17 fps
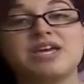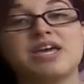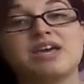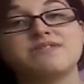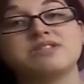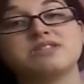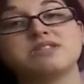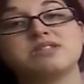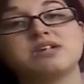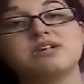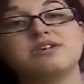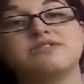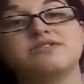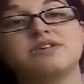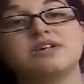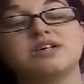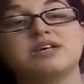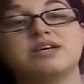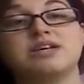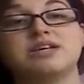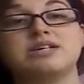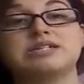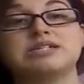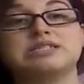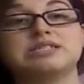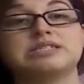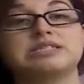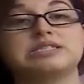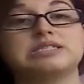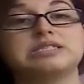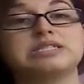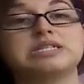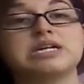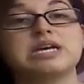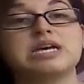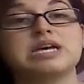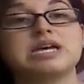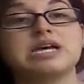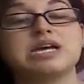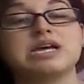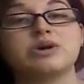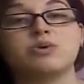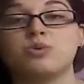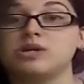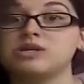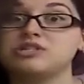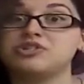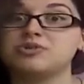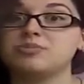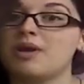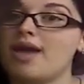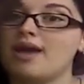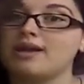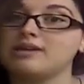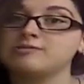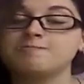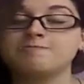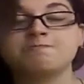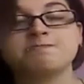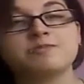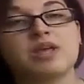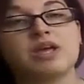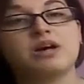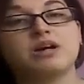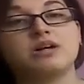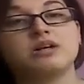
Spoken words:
heavy stuff and watch your back.